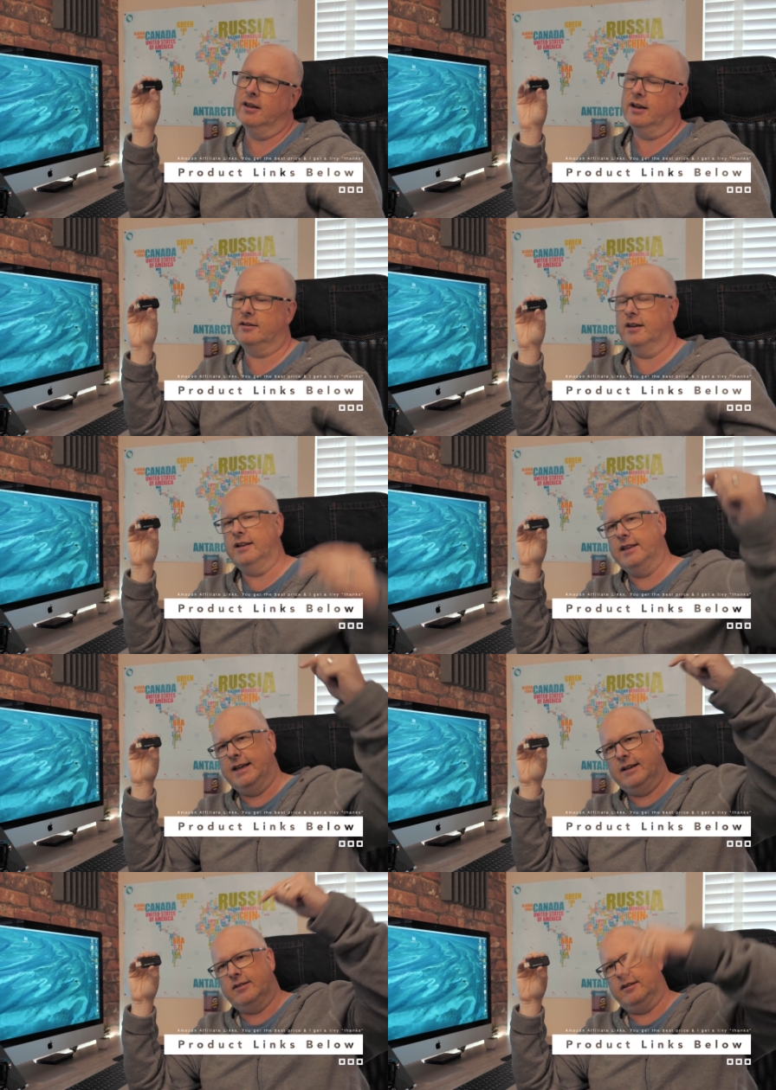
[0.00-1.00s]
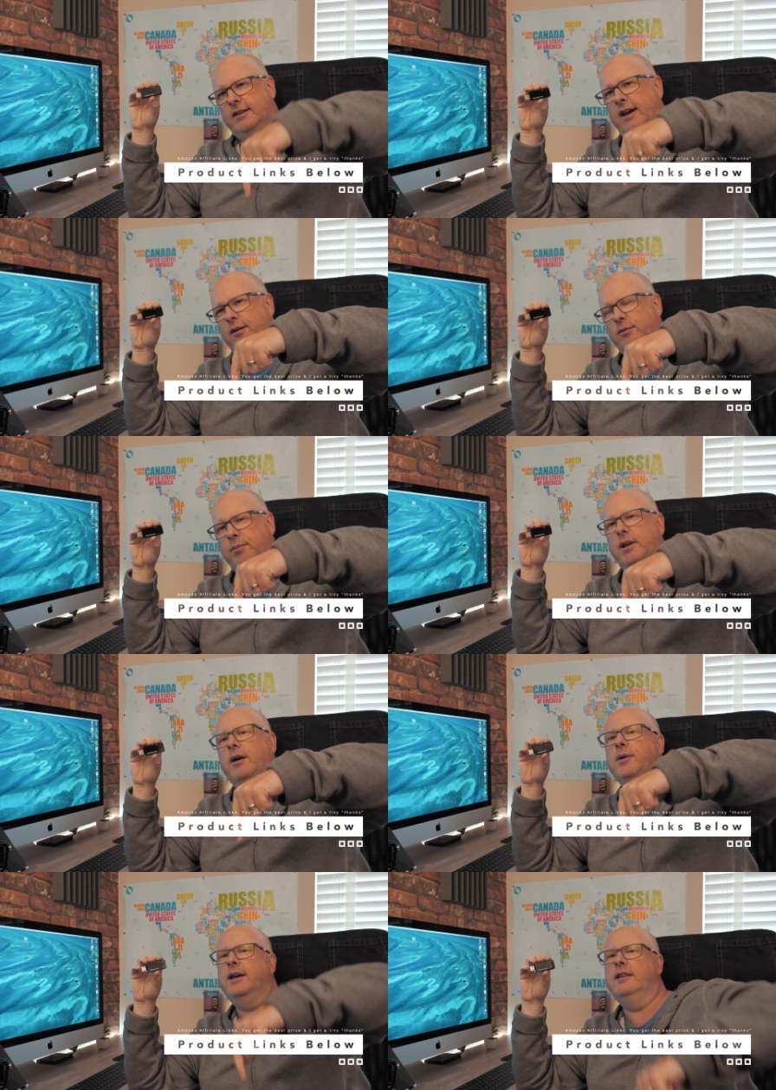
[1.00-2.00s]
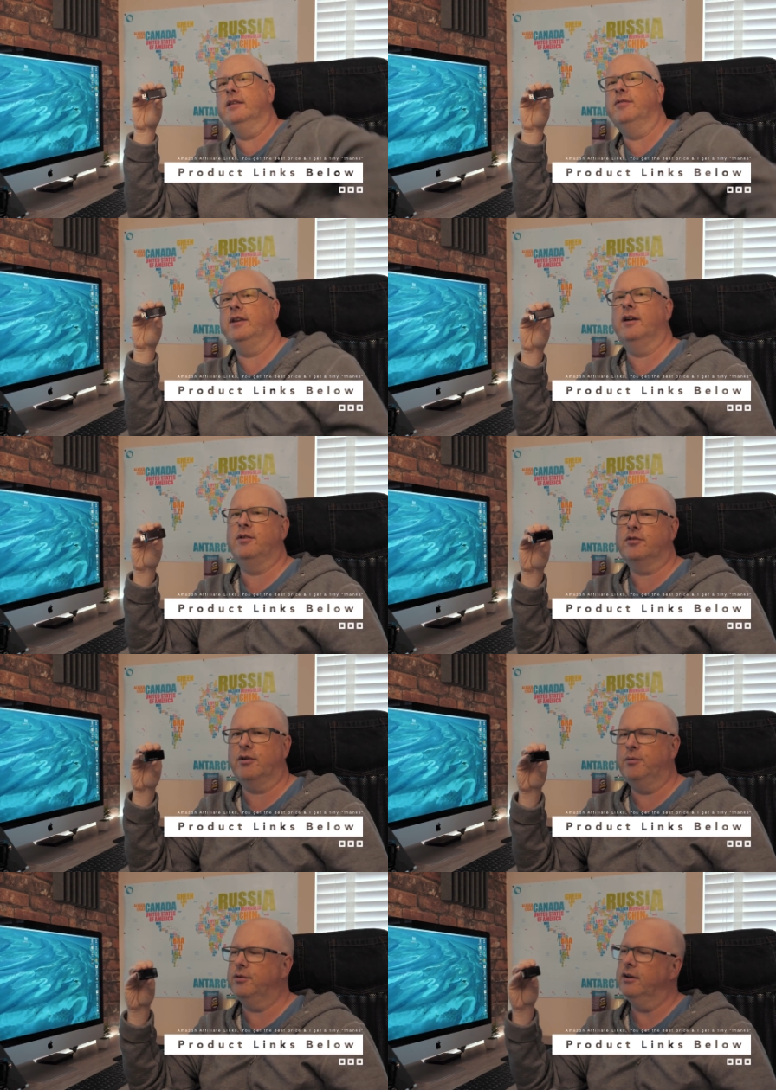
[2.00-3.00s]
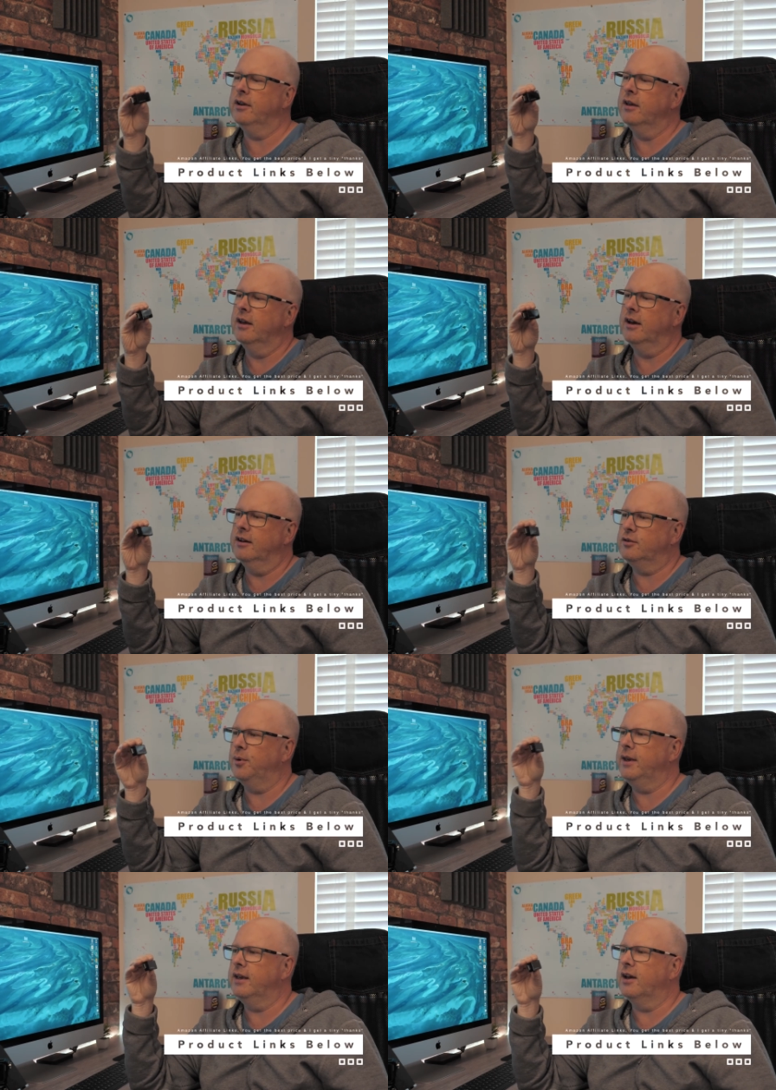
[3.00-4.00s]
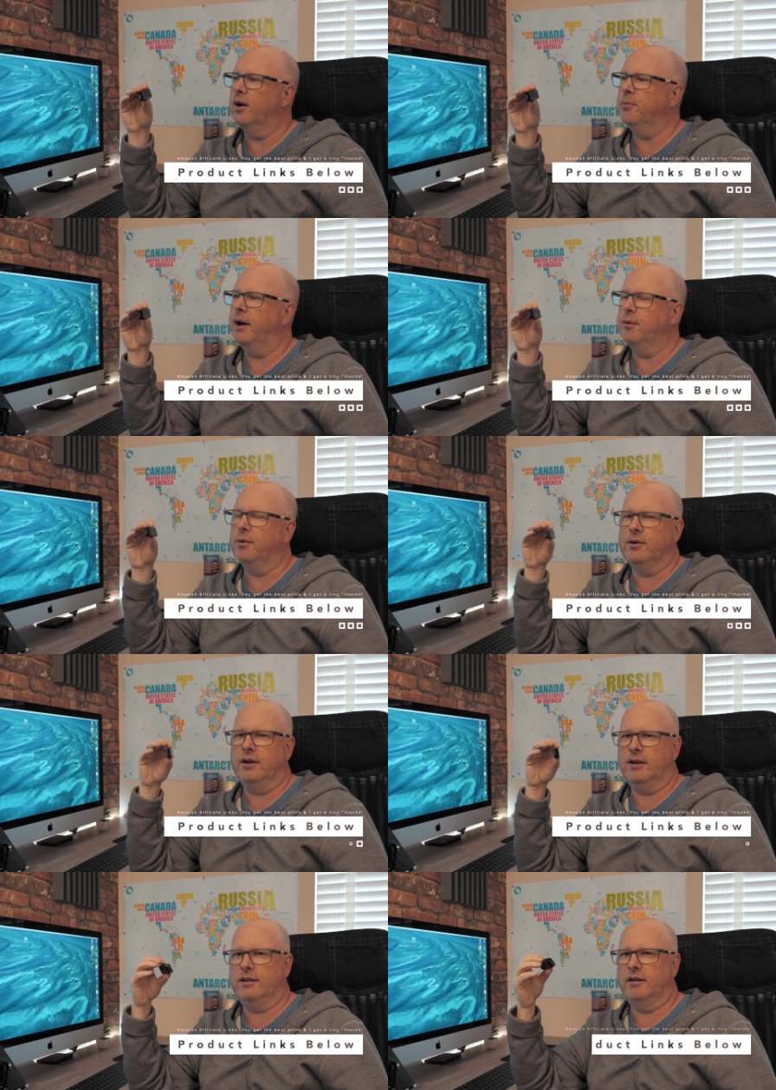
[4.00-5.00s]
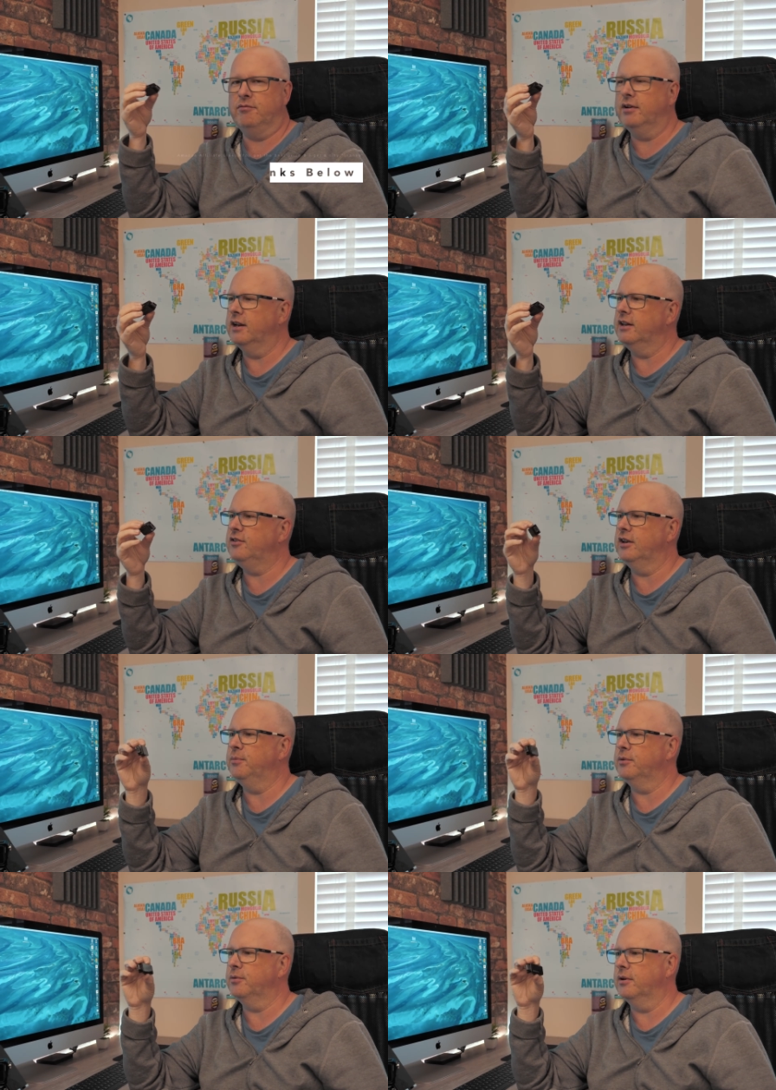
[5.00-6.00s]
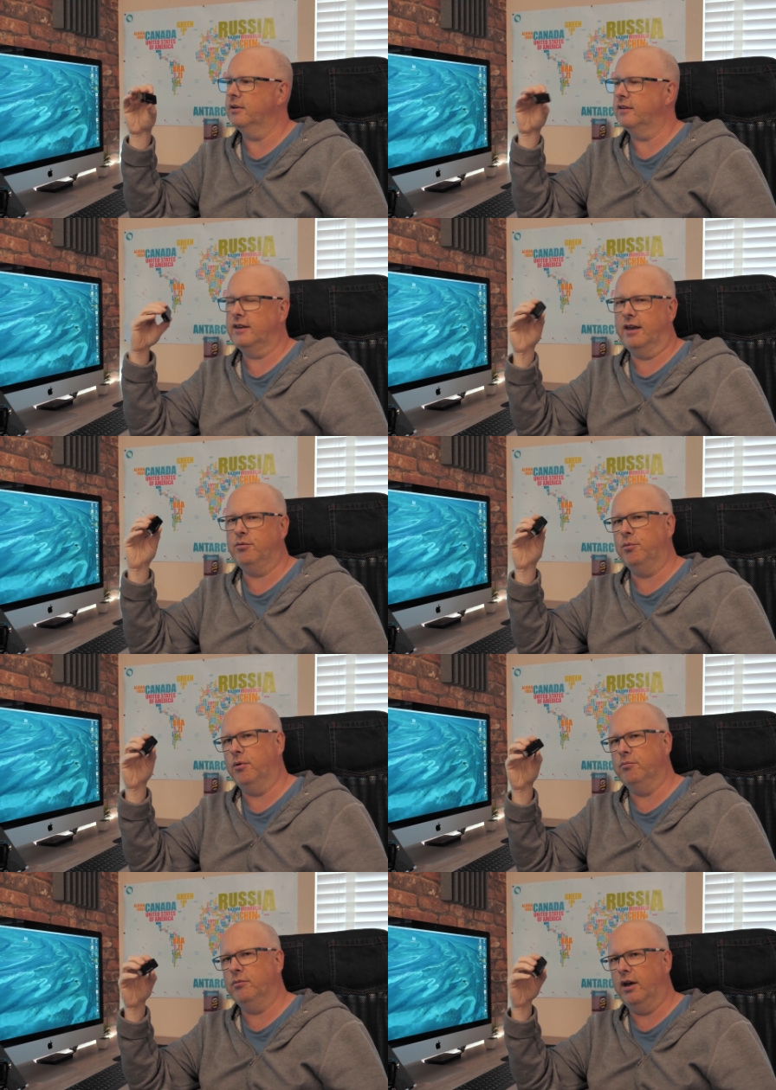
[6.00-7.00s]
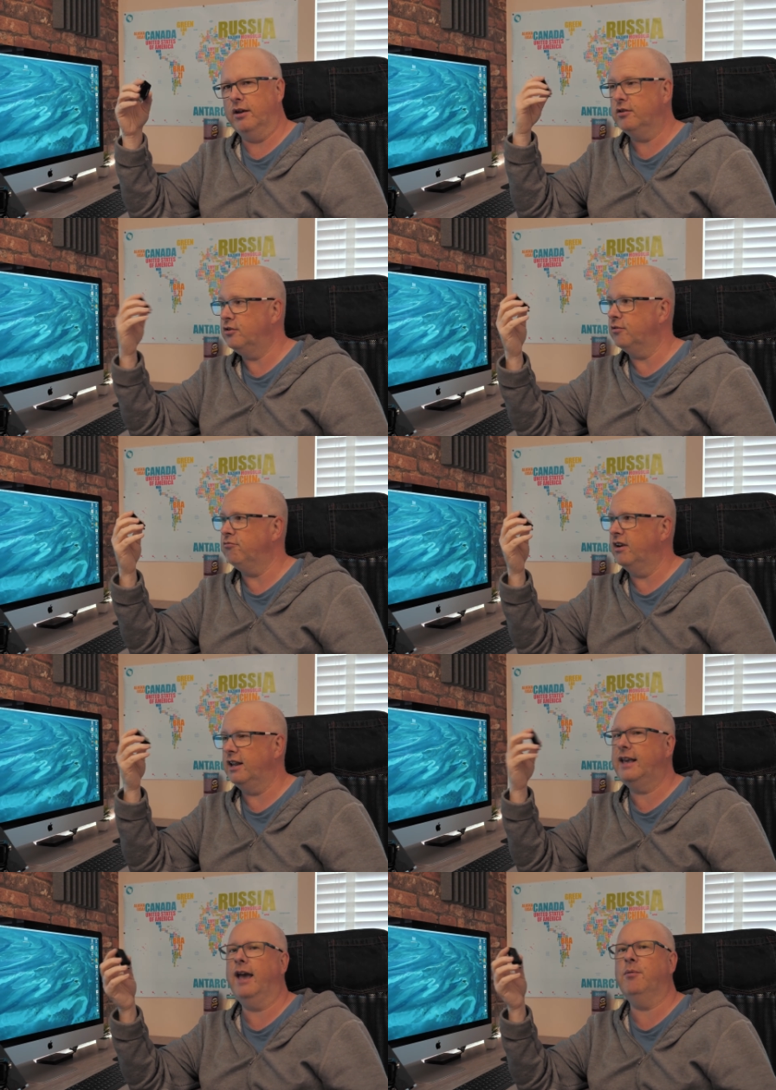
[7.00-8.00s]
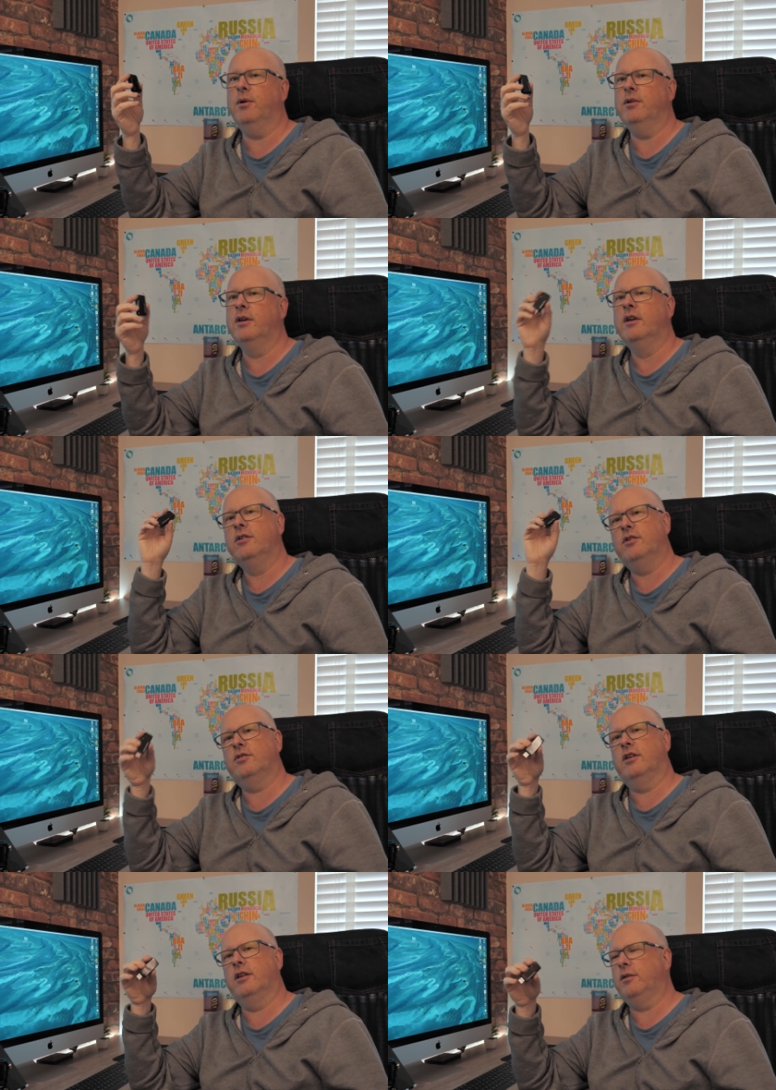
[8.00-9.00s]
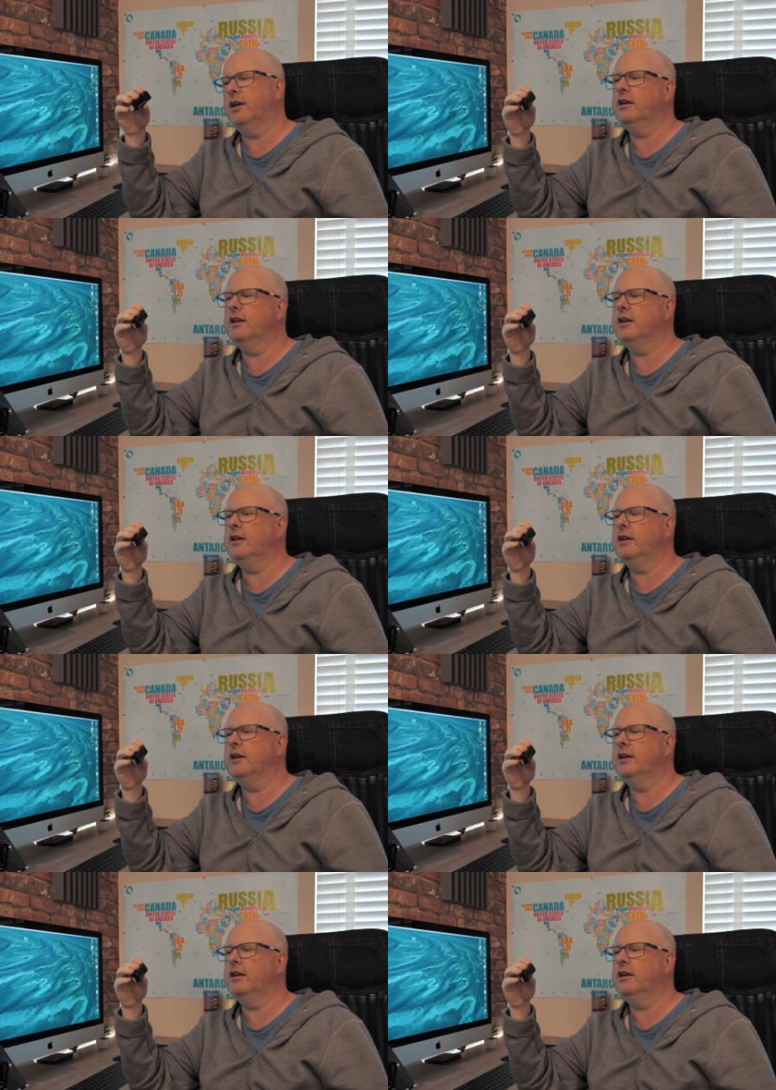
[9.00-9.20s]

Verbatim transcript: Like I say, links down below in the video description to where you can go buy one, and they're really cheap as well, and I think everyone should really get one, just so that you